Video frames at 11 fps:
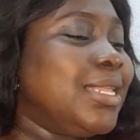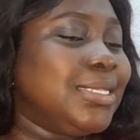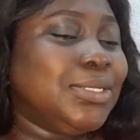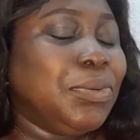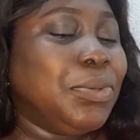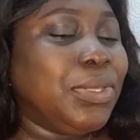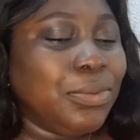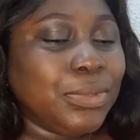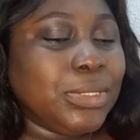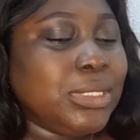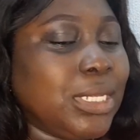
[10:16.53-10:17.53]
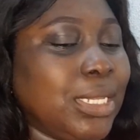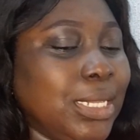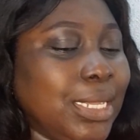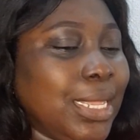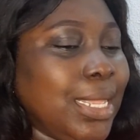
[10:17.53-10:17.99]
So cute.
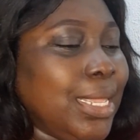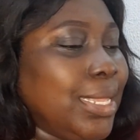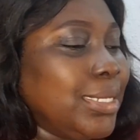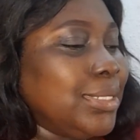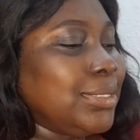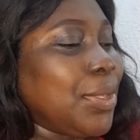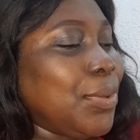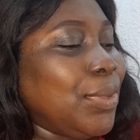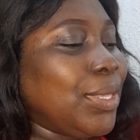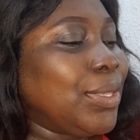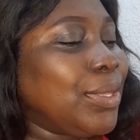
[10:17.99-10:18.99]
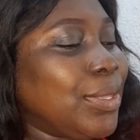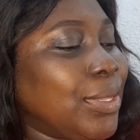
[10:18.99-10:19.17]
So cute.